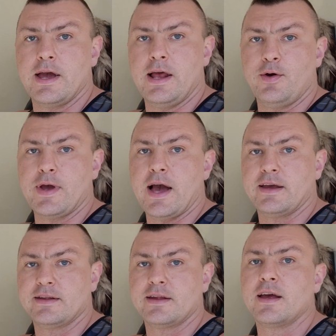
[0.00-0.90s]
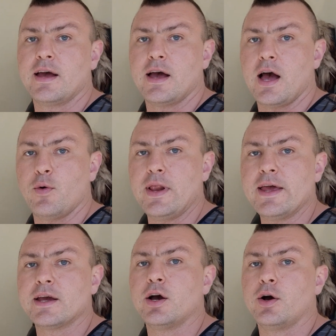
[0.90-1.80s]
Hello guys, a while
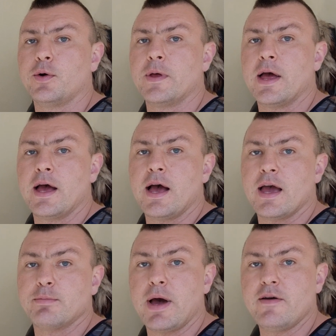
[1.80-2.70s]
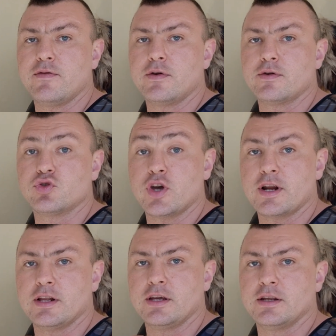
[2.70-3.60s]
ago I buy for
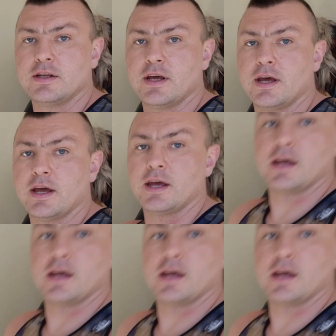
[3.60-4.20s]
Jerlyn the